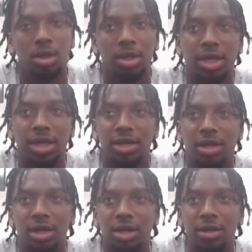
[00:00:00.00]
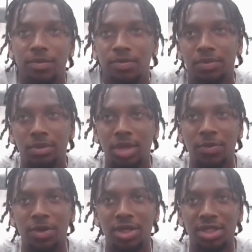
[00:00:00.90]
Yeah, that
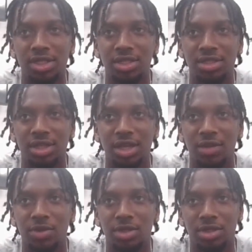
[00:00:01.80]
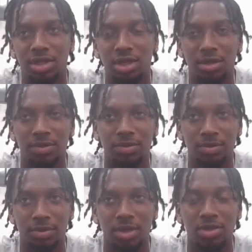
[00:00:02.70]
process it was a
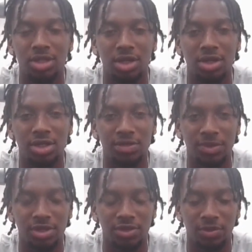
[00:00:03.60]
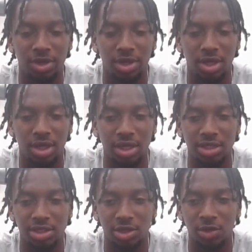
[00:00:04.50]
learning experience for me, and it
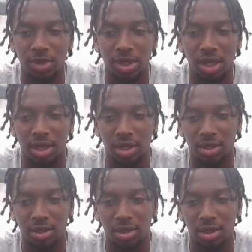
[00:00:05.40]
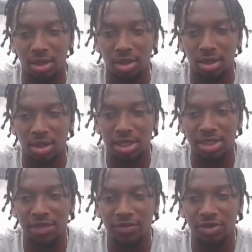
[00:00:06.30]
just showed me like
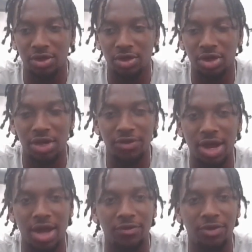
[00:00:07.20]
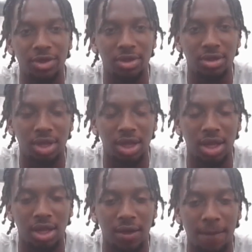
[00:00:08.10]
you're never out of it,
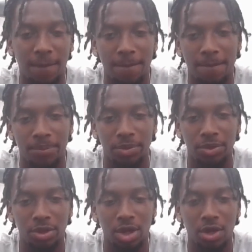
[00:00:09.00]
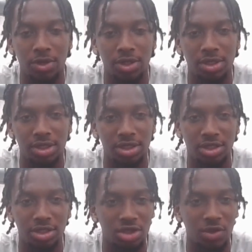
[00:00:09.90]
and you can always
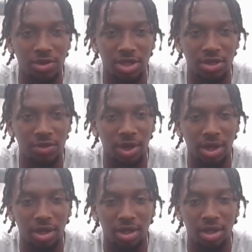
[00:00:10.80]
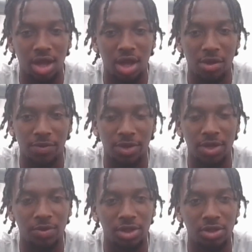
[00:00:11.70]
there's always another way.
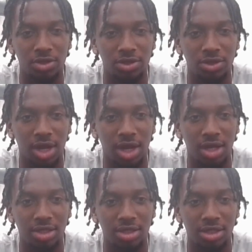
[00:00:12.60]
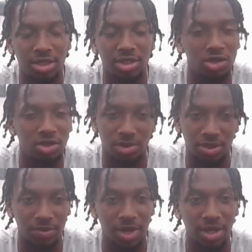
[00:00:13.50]
Competing with those two guys, and those are
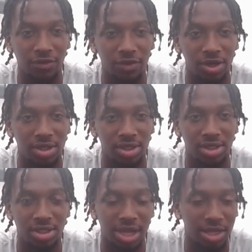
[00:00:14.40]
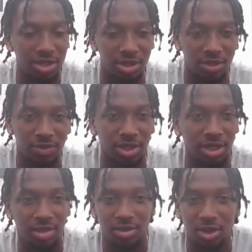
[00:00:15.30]
some of my good friends to this day. I talk to
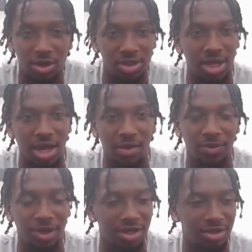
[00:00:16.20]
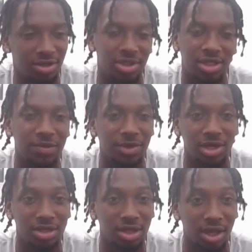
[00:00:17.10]
Malik all the time. Probably talked to him
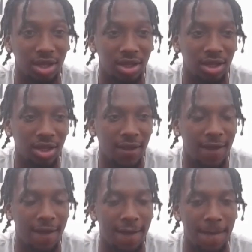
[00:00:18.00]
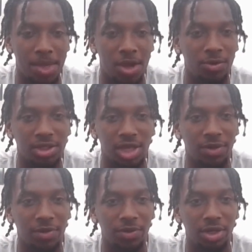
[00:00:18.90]
yesterday. I always keep
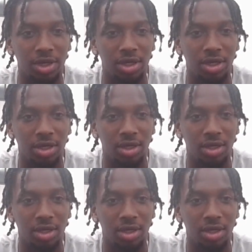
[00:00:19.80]
up with Doug,